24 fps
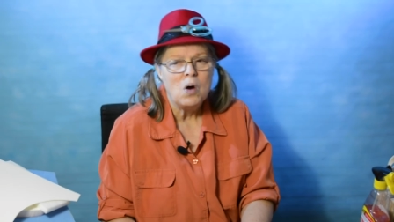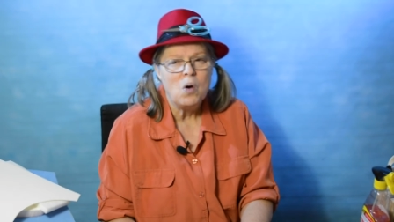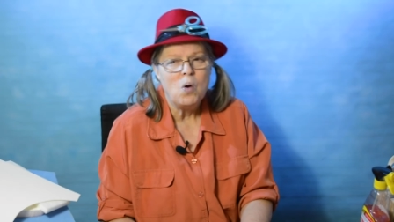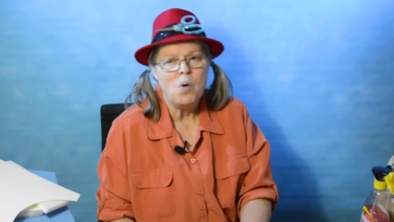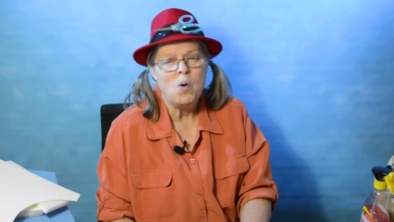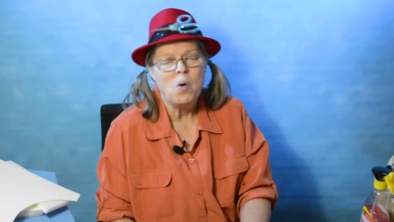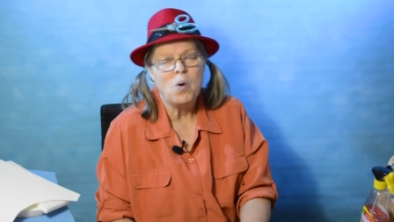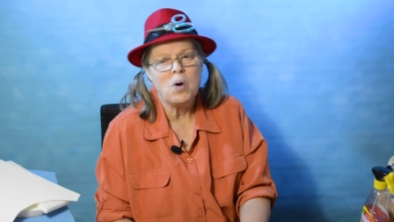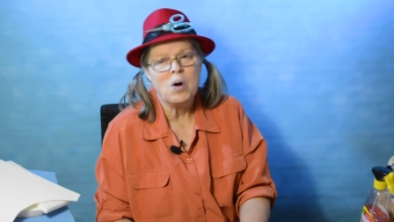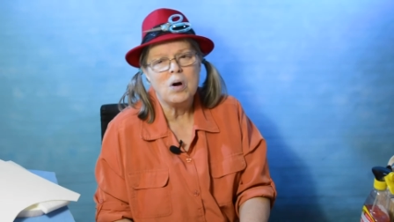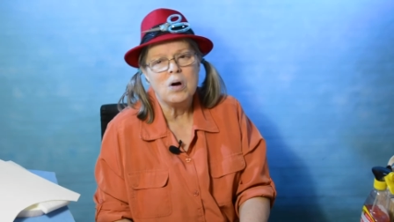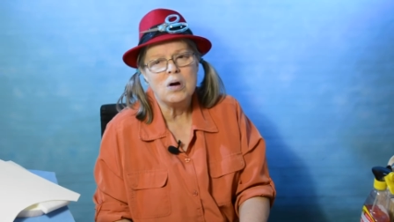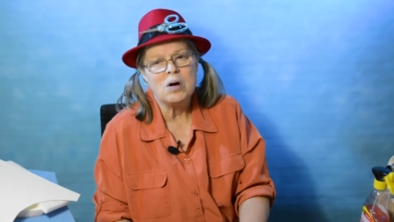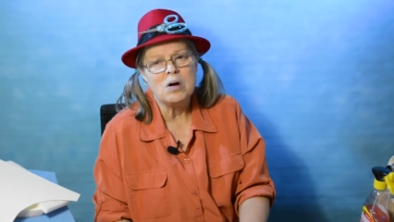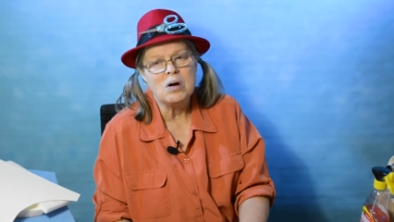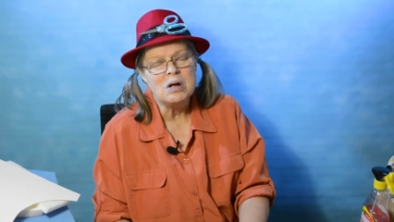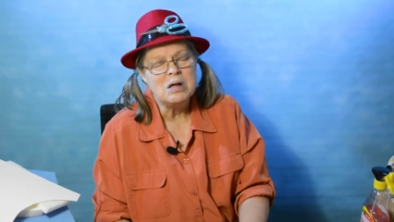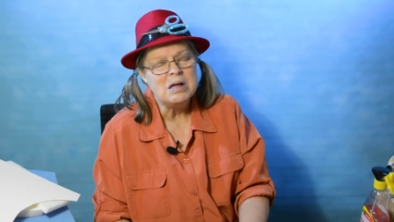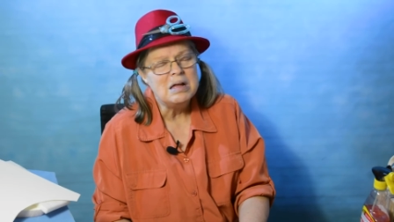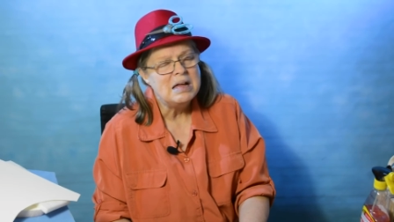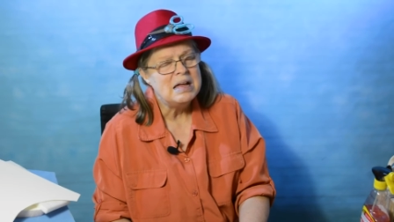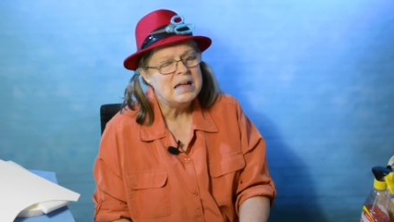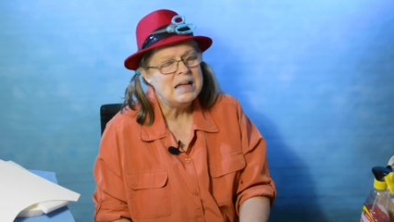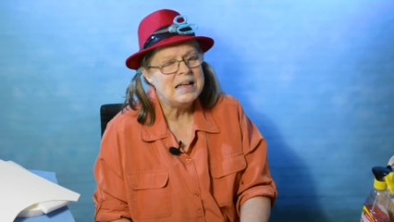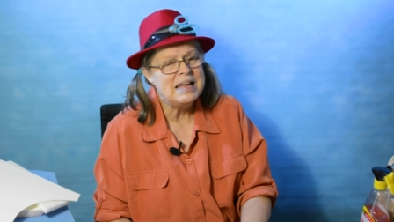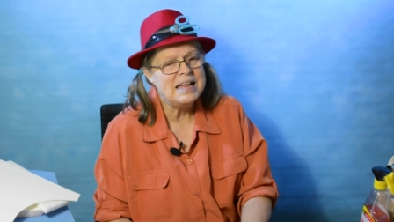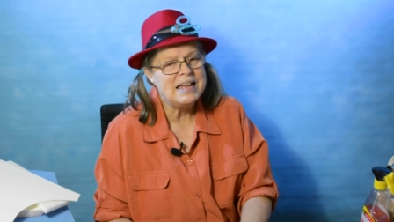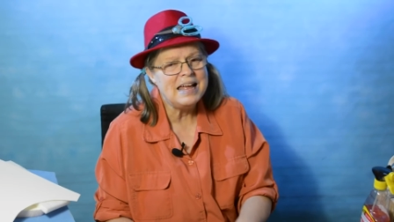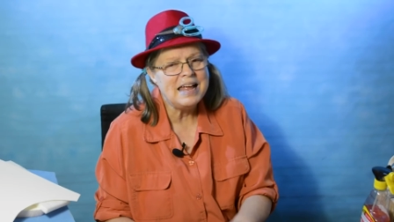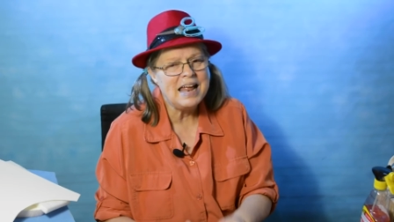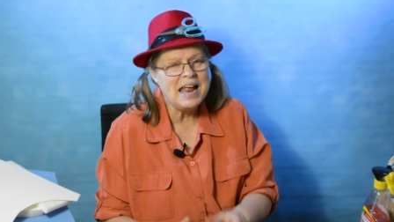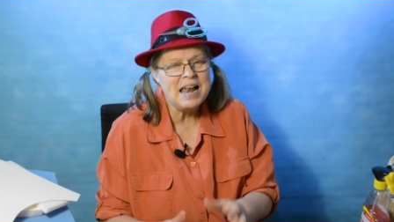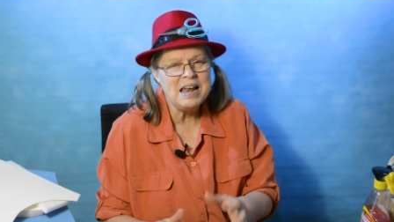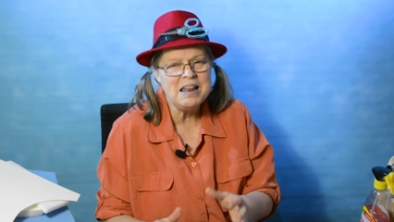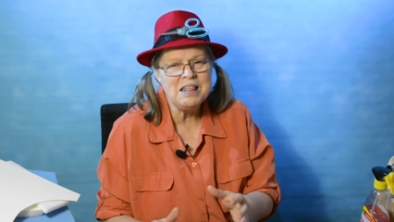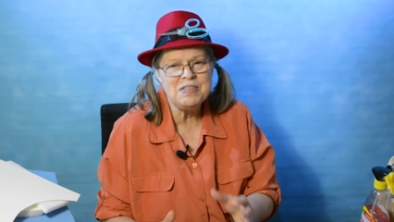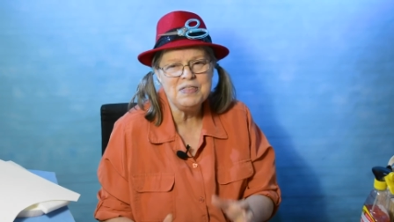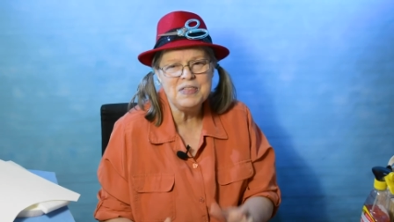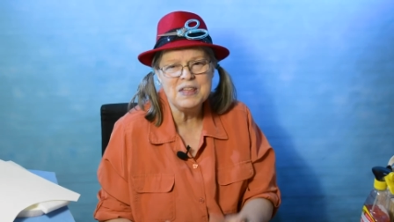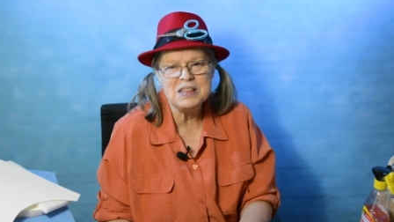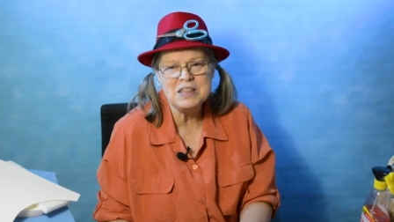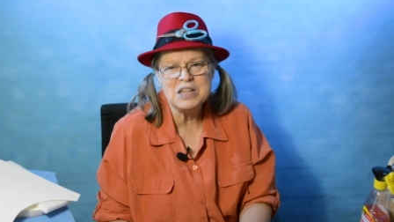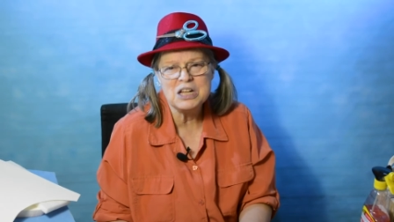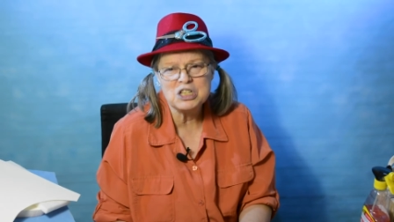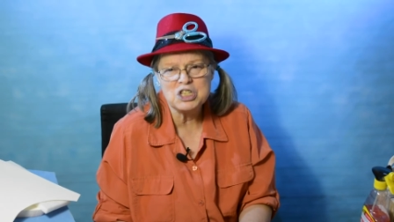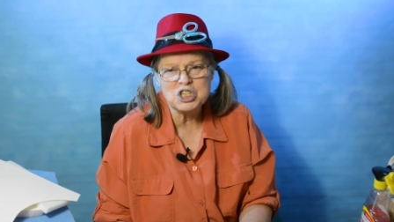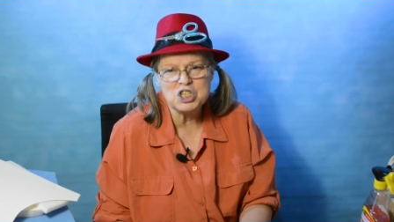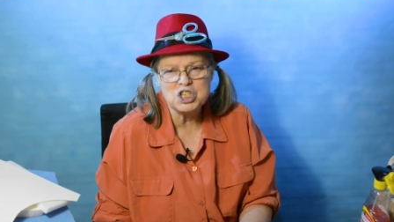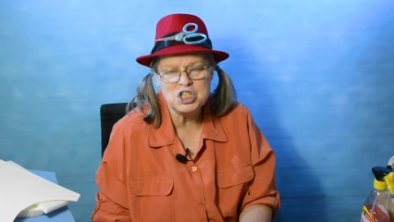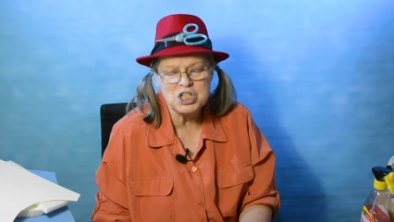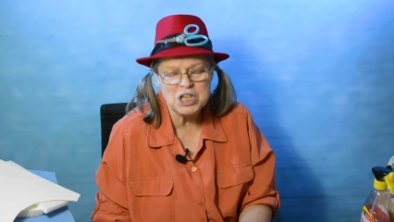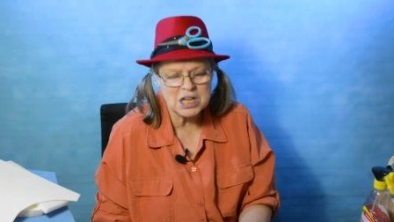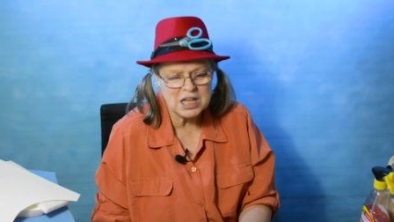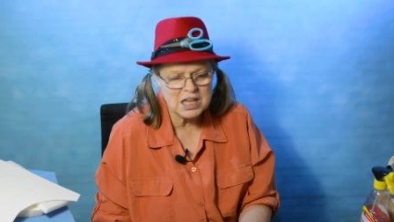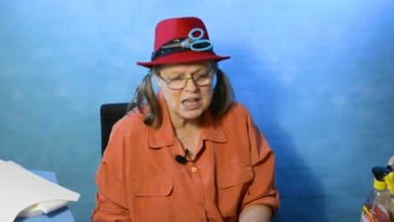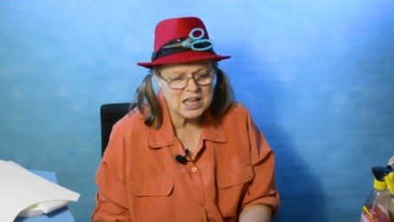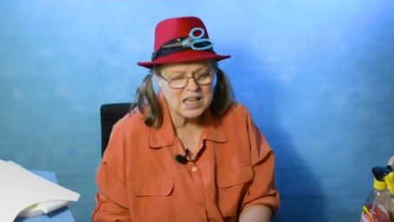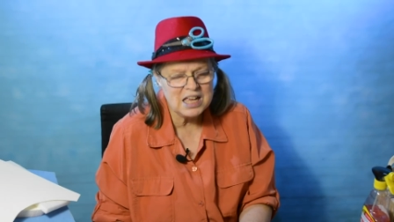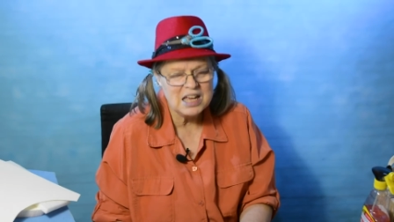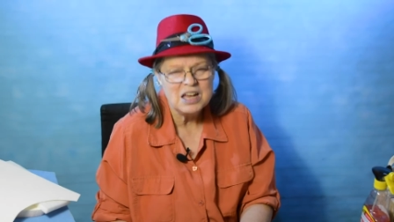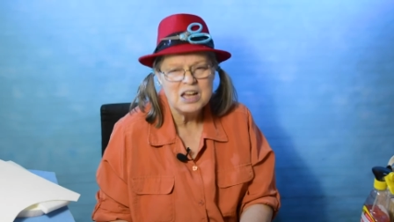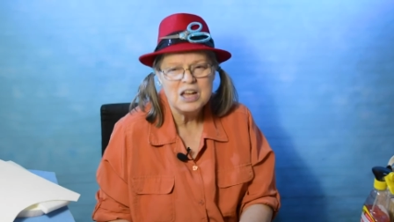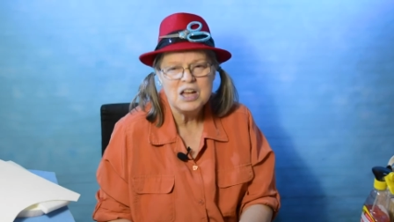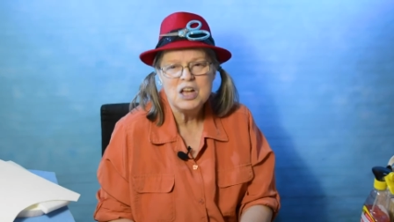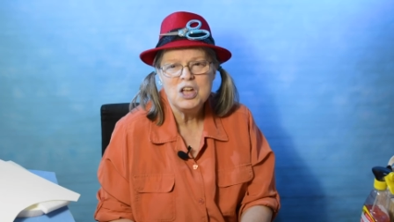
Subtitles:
or anything that's sticky,